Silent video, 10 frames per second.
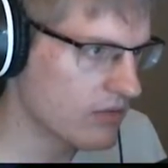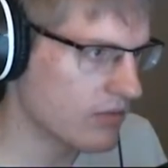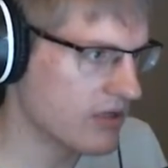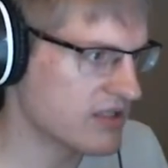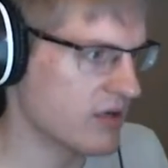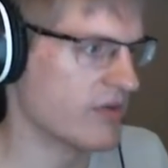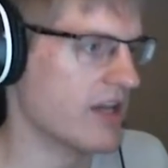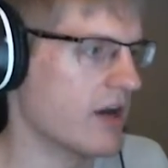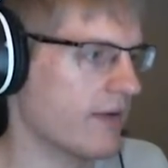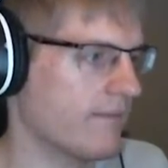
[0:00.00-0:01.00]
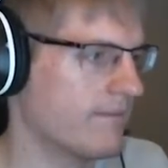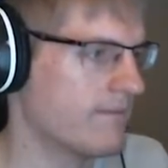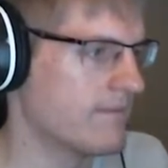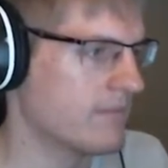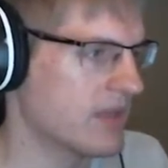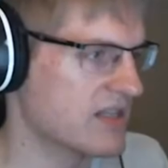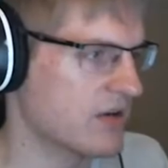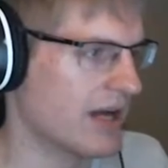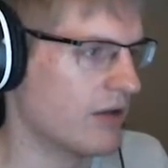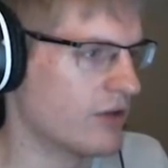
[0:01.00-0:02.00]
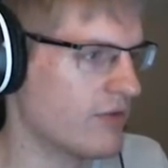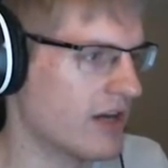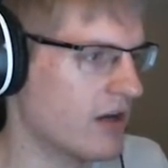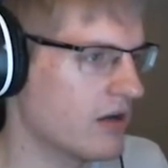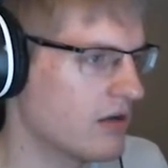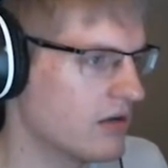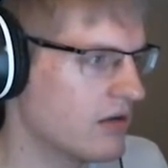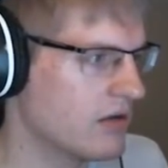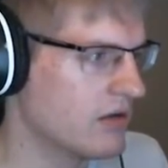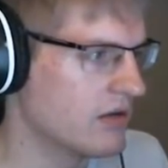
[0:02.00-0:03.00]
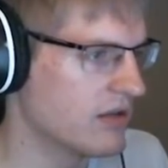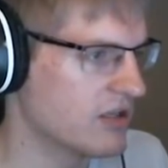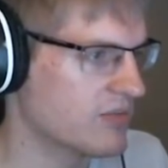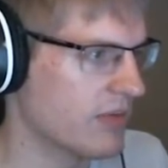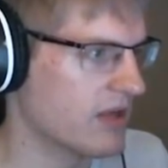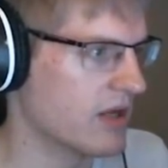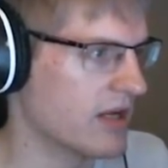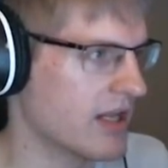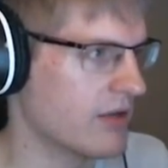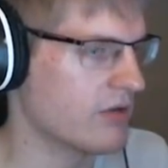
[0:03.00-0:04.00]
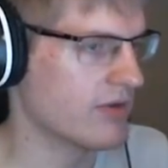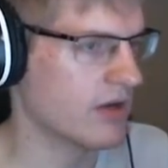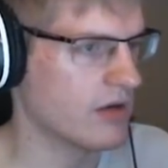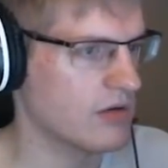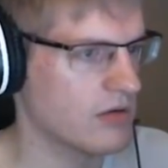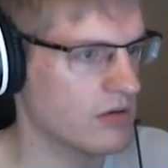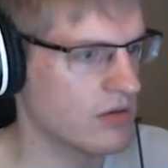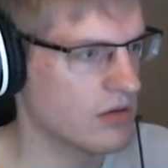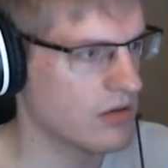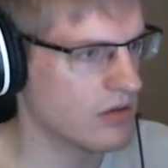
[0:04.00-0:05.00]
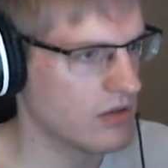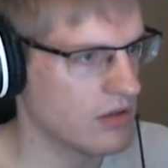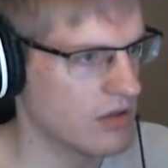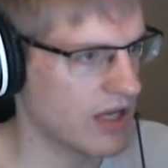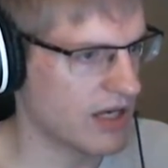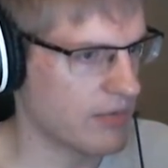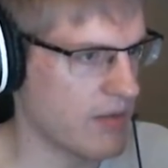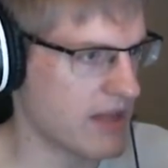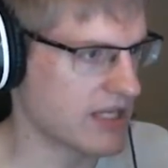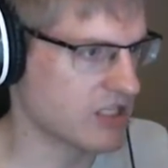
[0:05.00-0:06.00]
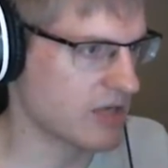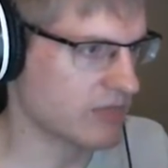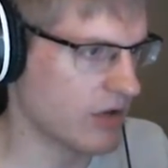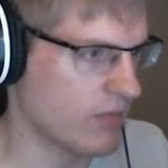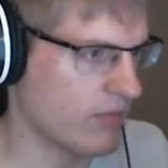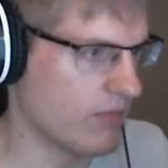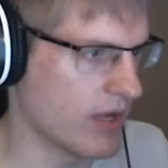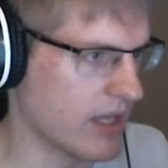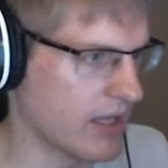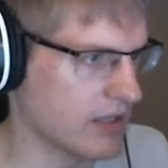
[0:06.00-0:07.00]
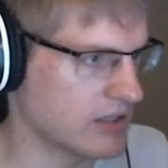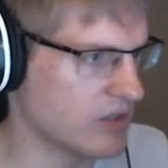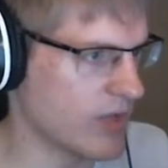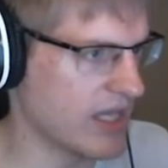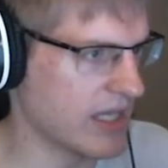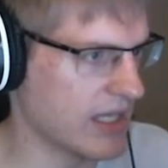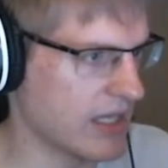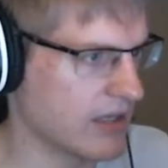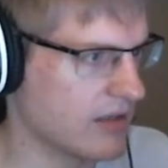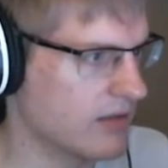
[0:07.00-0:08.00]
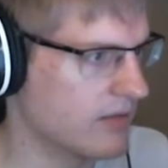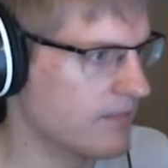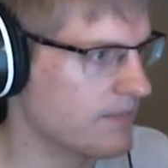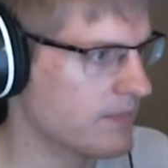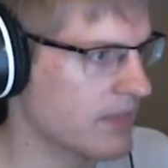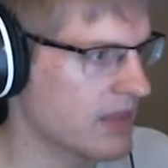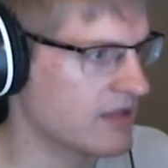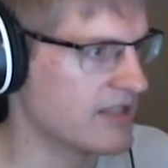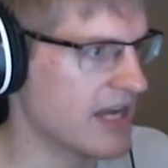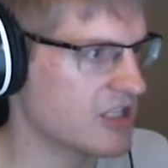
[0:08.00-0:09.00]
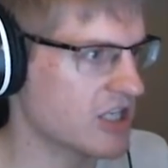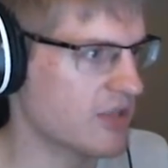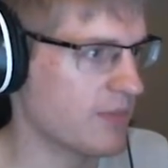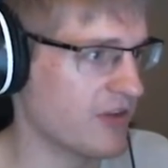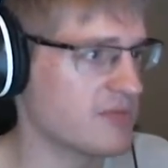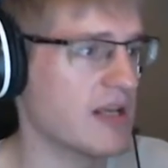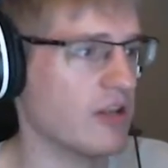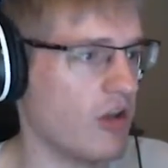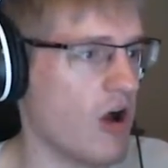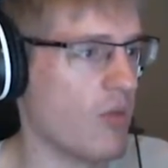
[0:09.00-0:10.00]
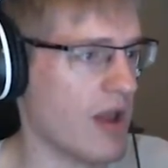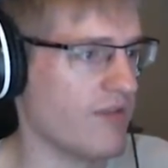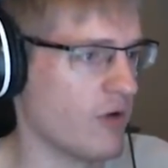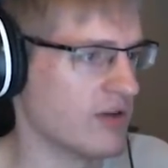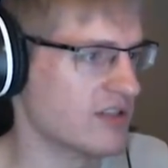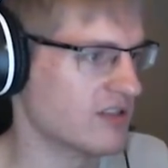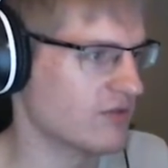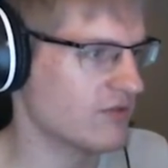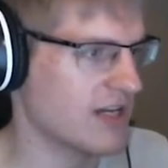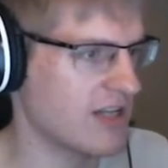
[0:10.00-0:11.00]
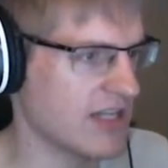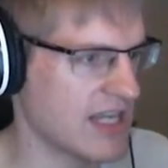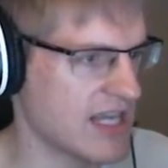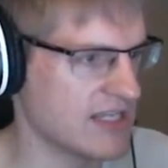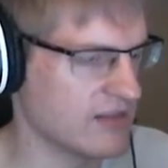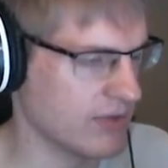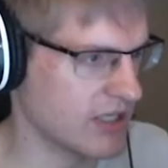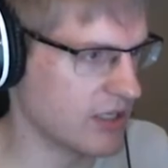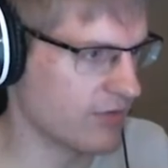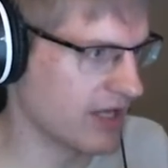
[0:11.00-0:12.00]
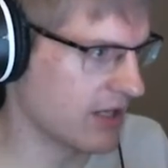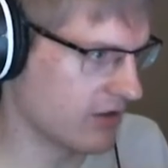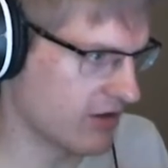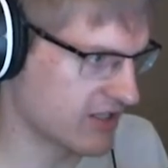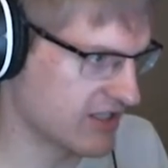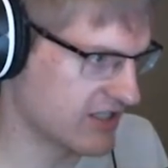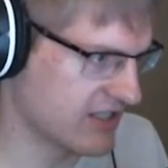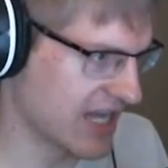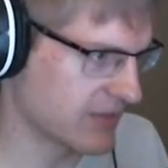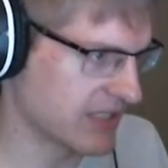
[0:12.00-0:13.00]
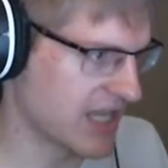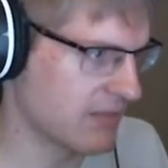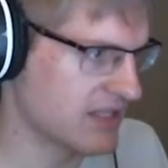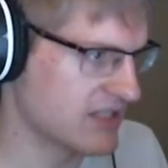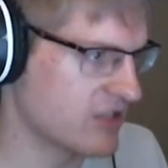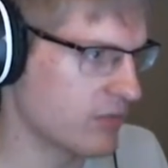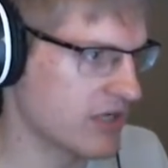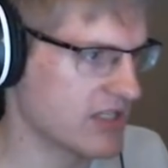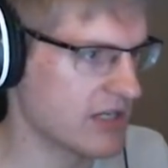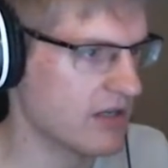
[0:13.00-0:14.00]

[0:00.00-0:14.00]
What's over here? Is there health over here? There's probably not any health over here. I can probably make that jump, though. Wing, doing. The dash actually propels me a long way forward, so it's really easy, really good for getting across gaps like that. This is super easy.